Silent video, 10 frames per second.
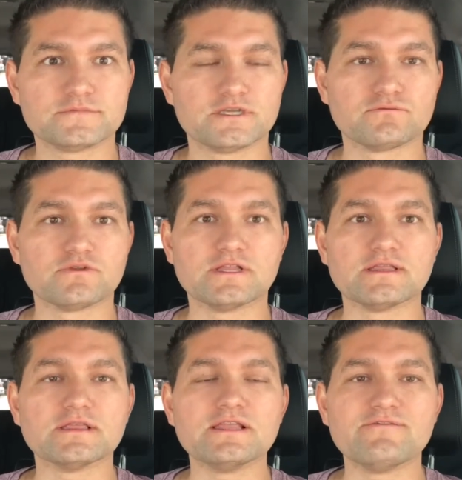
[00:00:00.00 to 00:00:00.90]
really
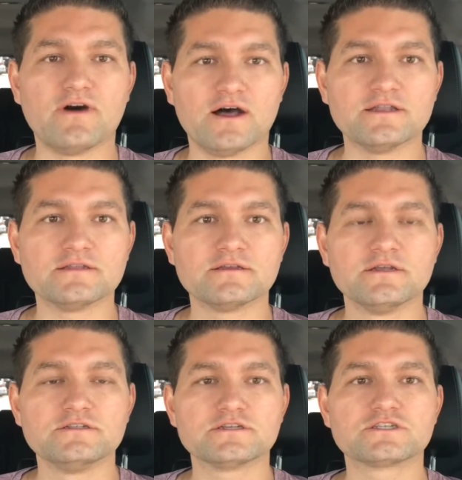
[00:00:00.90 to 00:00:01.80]
live on,
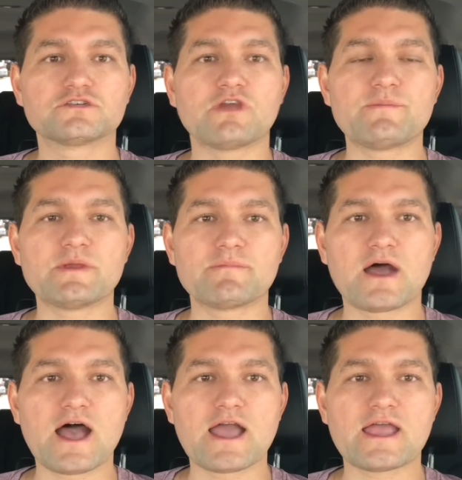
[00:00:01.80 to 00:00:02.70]
just scraping
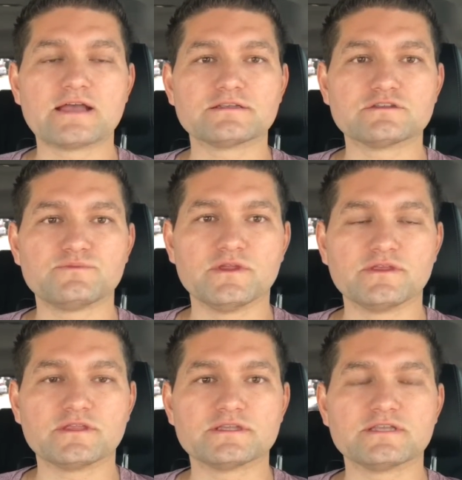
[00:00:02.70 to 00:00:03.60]
by as I was
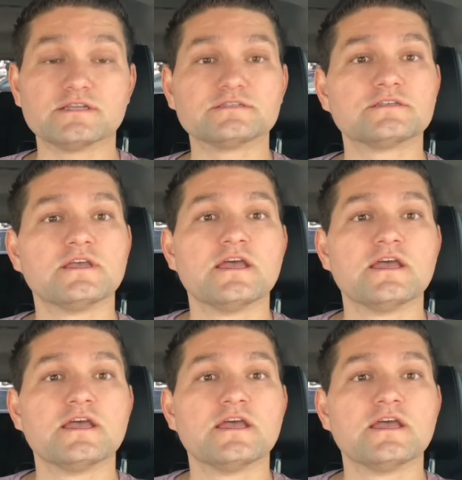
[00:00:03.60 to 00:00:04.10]
building this, as